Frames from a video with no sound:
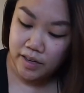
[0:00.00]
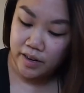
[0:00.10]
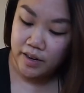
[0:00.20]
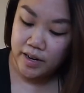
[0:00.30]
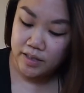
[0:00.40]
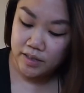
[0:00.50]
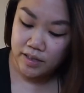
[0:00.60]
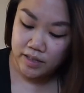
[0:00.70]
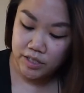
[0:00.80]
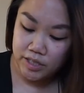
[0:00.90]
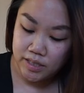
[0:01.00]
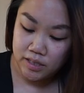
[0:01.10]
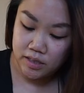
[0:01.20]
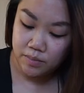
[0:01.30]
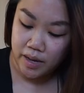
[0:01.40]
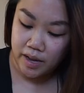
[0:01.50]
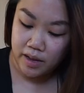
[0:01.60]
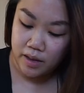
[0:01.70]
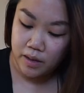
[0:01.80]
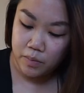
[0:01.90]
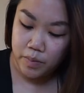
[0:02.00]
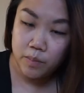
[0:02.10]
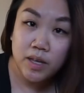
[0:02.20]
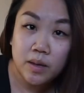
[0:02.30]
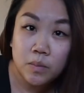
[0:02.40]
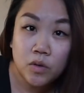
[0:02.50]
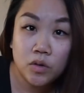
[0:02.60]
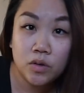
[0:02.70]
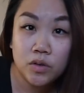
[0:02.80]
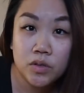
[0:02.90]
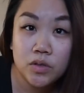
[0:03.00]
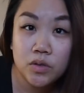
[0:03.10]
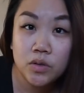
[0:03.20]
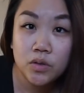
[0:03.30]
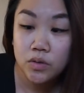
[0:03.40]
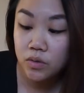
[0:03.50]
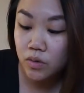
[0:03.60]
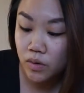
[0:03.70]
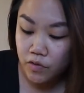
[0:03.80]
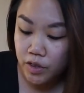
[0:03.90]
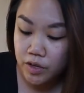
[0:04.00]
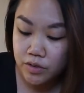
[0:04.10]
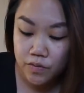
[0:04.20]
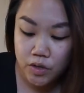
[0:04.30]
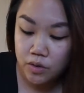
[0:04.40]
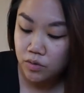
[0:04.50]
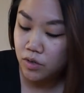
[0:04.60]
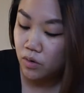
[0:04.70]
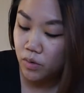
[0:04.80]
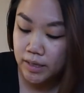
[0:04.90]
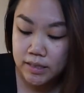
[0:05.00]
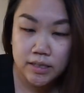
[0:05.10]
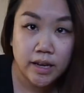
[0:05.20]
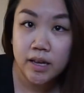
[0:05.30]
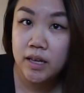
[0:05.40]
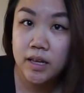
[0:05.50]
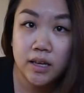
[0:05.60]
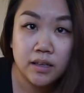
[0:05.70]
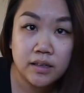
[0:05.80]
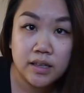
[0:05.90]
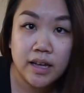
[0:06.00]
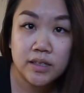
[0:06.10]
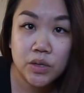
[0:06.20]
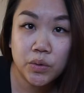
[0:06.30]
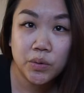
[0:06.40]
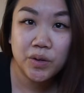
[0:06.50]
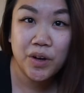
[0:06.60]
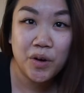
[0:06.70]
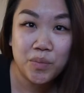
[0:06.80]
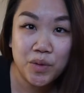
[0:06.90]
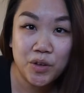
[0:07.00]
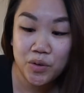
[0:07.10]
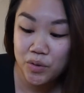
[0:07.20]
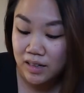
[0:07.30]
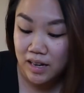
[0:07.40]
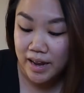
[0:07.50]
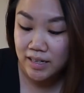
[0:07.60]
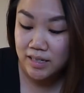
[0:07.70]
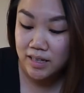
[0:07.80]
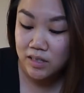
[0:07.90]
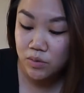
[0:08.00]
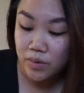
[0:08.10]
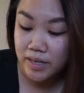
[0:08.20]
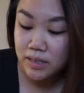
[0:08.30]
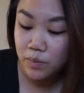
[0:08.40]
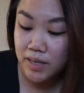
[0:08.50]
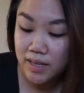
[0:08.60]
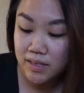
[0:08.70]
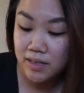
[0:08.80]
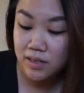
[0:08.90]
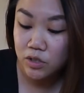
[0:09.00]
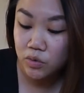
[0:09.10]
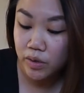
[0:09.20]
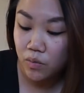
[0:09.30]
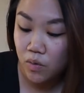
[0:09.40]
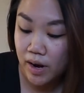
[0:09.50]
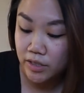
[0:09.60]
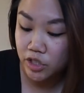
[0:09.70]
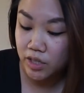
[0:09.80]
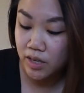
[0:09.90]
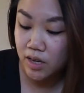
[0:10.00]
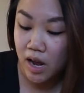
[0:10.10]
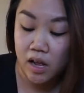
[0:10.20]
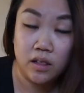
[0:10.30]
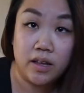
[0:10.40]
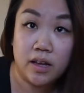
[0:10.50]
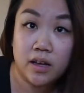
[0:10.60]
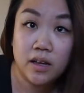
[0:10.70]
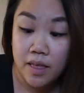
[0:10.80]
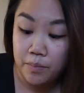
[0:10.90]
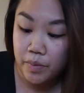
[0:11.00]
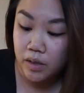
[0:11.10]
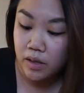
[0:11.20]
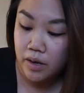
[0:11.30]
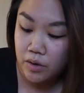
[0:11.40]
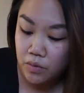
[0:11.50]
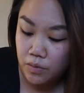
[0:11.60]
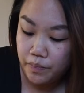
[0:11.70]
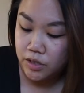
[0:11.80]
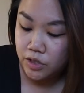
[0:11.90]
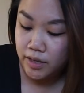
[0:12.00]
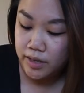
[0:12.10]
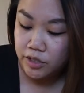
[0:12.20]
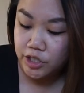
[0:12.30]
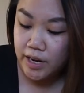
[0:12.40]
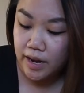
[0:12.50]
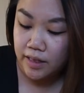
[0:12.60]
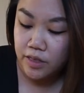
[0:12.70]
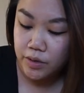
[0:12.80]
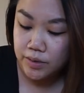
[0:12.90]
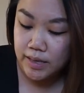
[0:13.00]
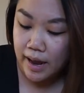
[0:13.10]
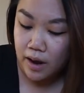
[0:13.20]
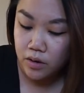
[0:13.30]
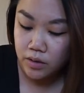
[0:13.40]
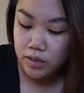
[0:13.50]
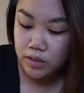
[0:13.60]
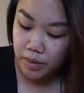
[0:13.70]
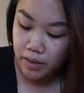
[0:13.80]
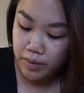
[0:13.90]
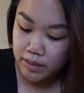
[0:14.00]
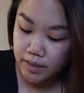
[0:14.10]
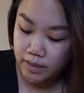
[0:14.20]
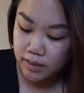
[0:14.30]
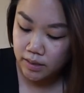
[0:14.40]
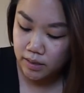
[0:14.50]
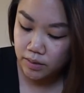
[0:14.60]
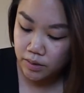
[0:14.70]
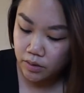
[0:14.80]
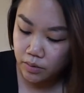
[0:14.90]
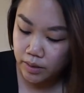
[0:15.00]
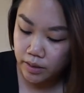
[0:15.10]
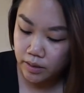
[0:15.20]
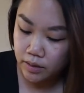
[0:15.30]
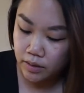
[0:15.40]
All right, so that's just my Bibimguksu. For those of you who don't want to stay and eat, that's cool. I hope you liked these recipes and enjoyed watching. I'll link them below so you can check those out. But let me taste this real quick.